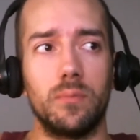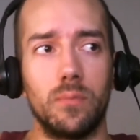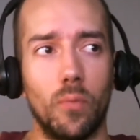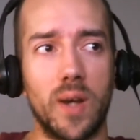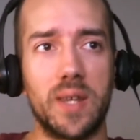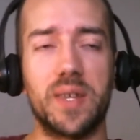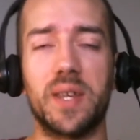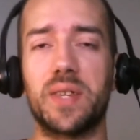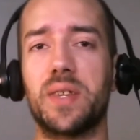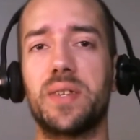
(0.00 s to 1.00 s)
what his
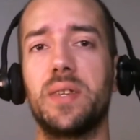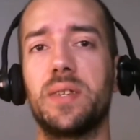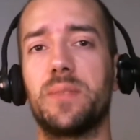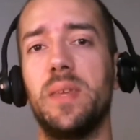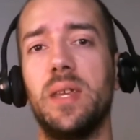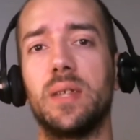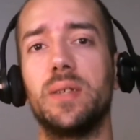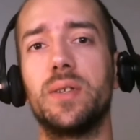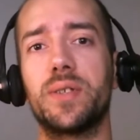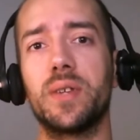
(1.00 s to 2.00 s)
existence
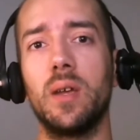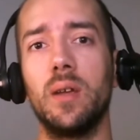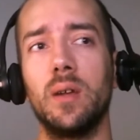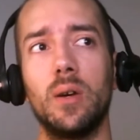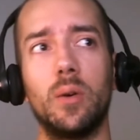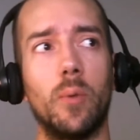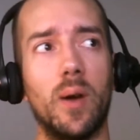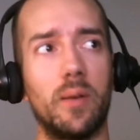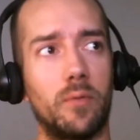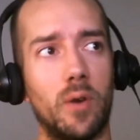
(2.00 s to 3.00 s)
means,
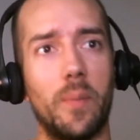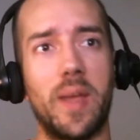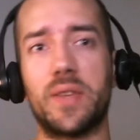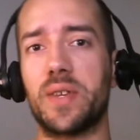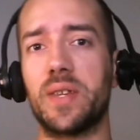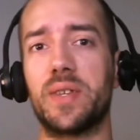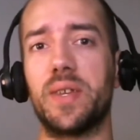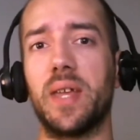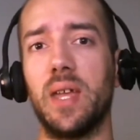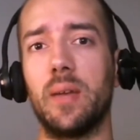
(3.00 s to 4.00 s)
what romance is
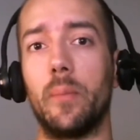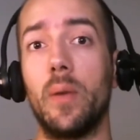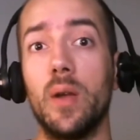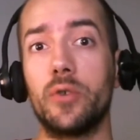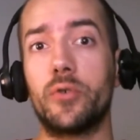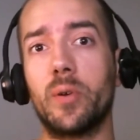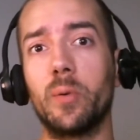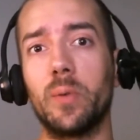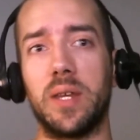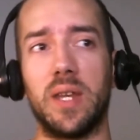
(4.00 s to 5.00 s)
to him,
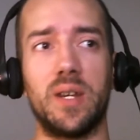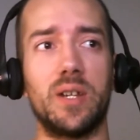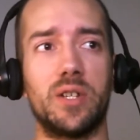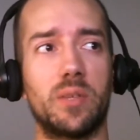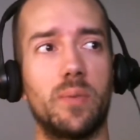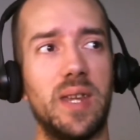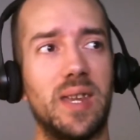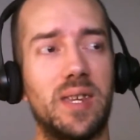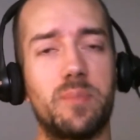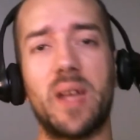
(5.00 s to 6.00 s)
truly, and not just what he
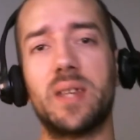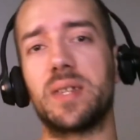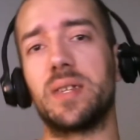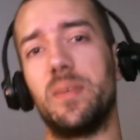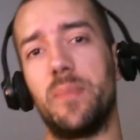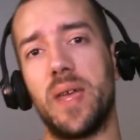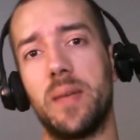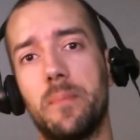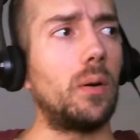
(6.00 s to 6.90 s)
expects it to be.